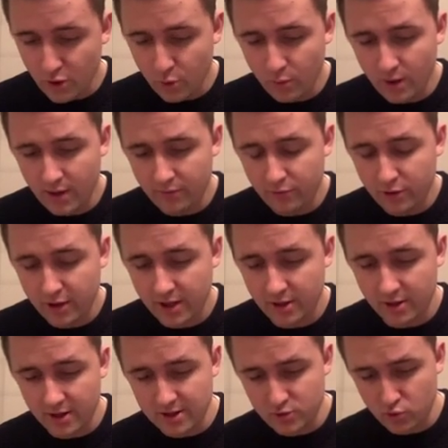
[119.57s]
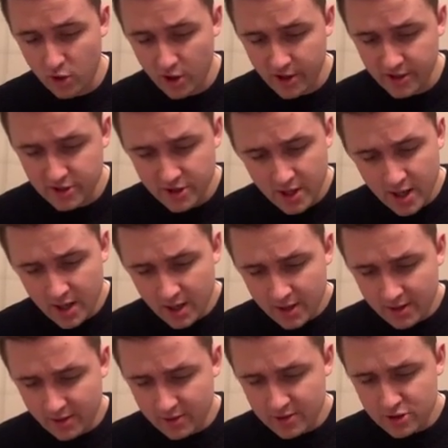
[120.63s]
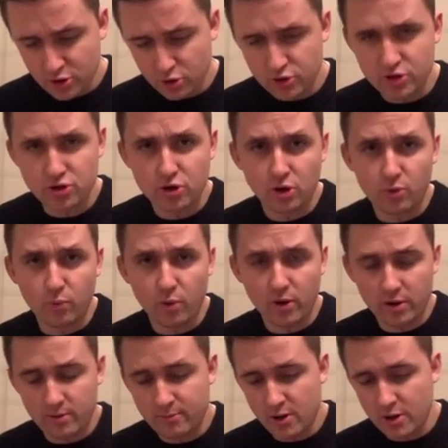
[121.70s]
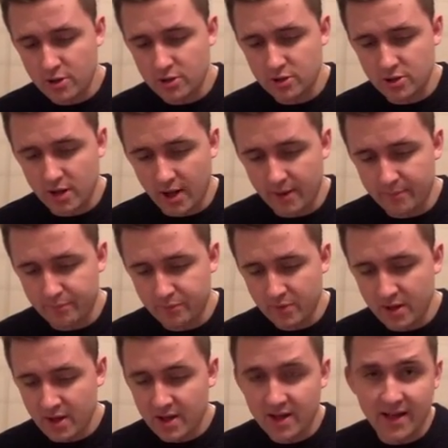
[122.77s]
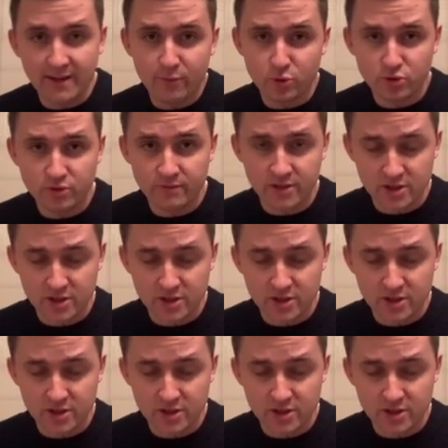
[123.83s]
worth looking at his rides. Now, this horse has got one of the most levels of